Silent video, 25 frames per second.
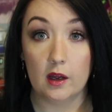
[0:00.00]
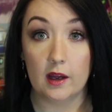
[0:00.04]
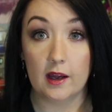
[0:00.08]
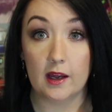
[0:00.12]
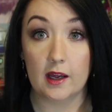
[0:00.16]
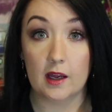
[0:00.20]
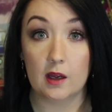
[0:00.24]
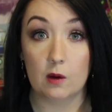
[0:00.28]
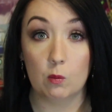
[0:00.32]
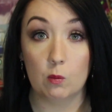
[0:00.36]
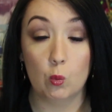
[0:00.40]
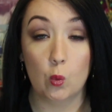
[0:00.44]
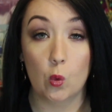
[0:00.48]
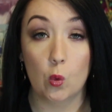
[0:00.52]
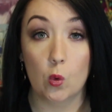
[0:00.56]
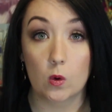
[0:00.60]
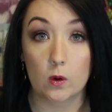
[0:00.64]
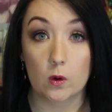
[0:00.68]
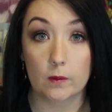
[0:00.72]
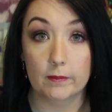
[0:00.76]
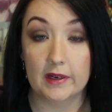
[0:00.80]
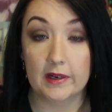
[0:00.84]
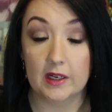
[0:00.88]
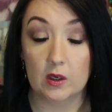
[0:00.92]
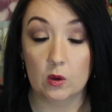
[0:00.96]

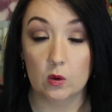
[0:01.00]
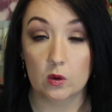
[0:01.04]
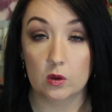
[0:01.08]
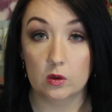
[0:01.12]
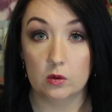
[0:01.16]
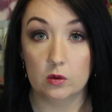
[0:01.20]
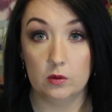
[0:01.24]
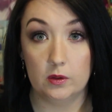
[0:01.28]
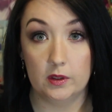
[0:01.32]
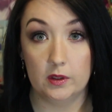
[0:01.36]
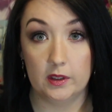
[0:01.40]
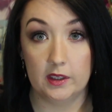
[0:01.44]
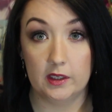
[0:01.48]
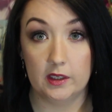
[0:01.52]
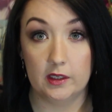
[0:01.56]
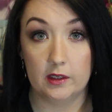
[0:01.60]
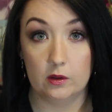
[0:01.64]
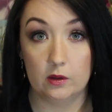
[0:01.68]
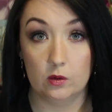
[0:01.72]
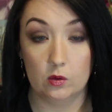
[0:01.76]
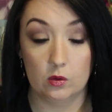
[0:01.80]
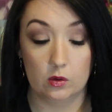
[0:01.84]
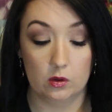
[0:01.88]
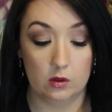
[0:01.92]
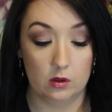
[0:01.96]
warming or
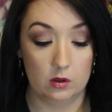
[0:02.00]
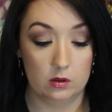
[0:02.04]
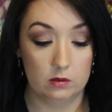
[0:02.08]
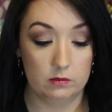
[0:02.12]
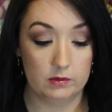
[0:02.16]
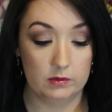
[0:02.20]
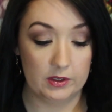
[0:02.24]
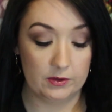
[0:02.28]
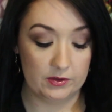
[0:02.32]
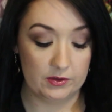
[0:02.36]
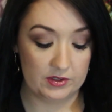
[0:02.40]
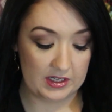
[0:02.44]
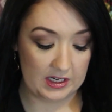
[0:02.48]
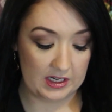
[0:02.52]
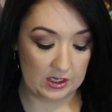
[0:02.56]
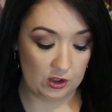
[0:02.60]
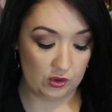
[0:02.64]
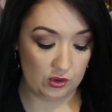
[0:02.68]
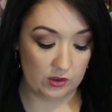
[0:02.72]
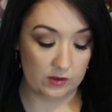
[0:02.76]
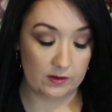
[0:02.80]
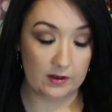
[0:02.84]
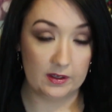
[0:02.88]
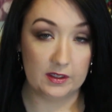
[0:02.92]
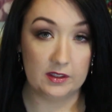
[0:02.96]
cooling or
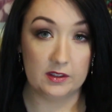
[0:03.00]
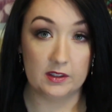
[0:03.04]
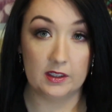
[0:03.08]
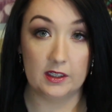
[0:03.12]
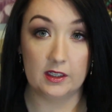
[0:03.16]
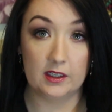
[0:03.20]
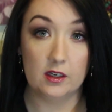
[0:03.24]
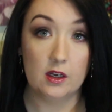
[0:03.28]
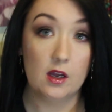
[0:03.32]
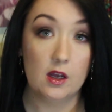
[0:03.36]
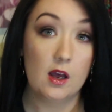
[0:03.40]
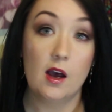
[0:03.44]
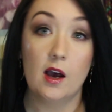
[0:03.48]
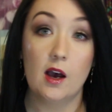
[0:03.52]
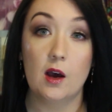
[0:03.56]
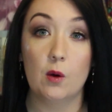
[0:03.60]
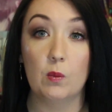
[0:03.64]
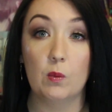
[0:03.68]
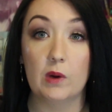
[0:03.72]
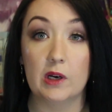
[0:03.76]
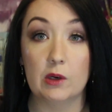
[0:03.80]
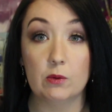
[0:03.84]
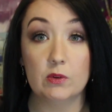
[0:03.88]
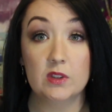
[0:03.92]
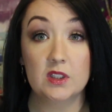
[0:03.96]
irritation or anything. And
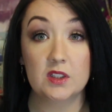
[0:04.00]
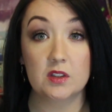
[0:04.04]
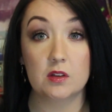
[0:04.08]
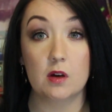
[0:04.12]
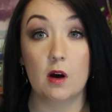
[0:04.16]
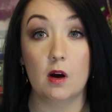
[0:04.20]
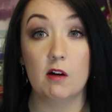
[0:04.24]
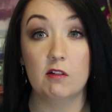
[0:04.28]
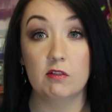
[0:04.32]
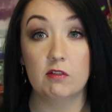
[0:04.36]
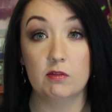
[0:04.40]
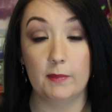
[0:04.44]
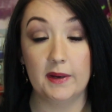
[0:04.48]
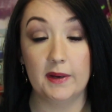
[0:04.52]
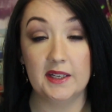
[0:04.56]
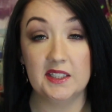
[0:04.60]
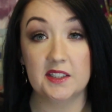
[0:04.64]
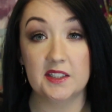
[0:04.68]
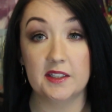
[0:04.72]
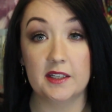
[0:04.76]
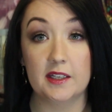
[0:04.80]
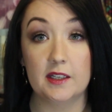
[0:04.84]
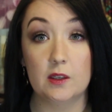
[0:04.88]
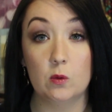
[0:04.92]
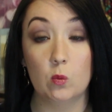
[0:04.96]
when I rinsed it off, my
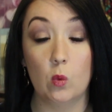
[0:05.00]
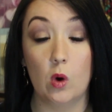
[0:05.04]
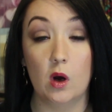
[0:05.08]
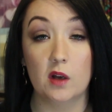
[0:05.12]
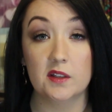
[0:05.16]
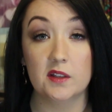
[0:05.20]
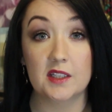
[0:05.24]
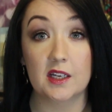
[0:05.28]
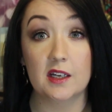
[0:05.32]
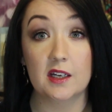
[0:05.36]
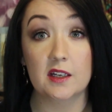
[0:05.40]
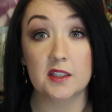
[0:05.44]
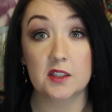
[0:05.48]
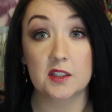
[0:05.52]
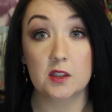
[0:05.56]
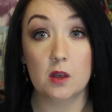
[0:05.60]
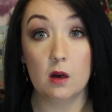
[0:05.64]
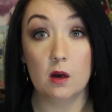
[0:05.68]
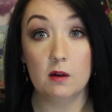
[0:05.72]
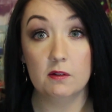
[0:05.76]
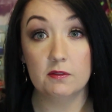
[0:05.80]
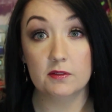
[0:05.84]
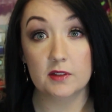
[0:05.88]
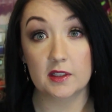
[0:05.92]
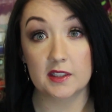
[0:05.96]
skin was as
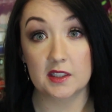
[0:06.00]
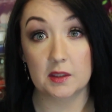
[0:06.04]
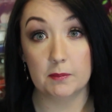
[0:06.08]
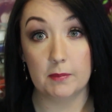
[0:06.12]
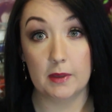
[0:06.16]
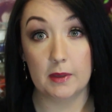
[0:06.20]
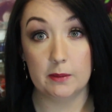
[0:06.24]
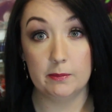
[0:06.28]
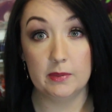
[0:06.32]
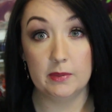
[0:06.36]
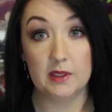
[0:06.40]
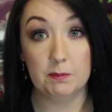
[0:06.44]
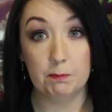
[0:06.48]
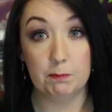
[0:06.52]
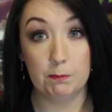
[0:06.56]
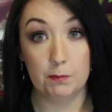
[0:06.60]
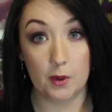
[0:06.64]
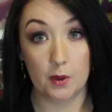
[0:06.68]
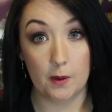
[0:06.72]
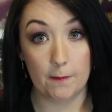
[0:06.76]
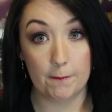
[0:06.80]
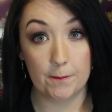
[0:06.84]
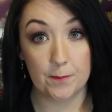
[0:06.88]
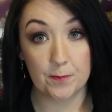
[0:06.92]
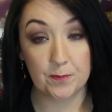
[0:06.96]
soft as a baby's
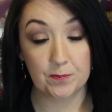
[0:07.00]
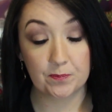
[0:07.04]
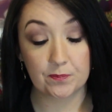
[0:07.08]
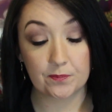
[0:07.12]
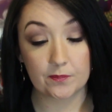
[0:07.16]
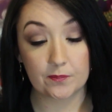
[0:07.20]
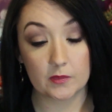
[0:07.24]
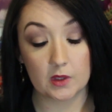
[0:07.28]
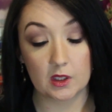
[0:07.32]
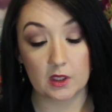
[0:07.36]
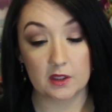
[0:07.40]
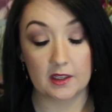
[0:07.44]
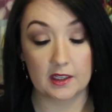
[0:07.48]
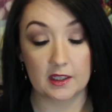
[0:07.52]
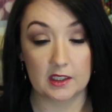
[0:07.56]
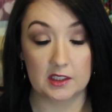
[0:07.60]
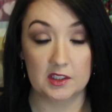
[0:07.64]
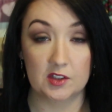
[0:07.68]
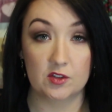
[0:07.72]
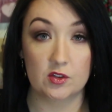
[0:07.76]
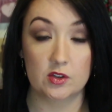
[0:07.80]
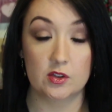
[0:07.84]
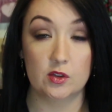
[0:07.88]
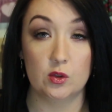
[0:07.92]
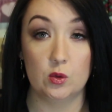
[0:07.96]
bum,
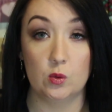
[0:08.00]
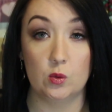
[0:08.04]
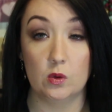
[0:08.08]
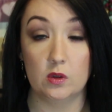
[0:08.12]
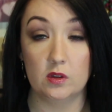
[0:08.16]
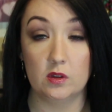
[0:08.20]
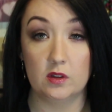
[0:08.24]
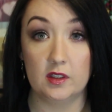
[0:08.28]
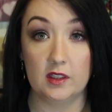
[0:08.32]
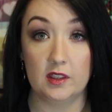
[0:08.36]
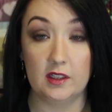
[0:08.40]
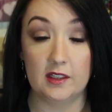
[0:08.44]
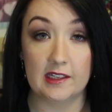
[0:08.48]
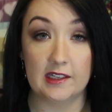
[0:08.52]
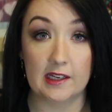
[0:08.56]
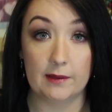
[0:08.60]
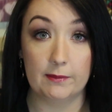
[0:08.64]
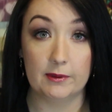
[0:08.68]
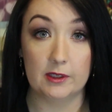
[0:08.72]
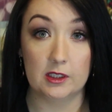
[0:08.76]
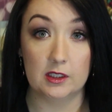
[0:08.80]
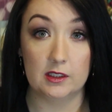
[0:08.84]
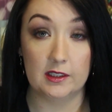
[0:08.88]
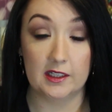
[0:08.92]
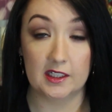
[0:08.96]
thanks to the
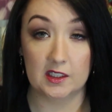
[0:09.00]
chemical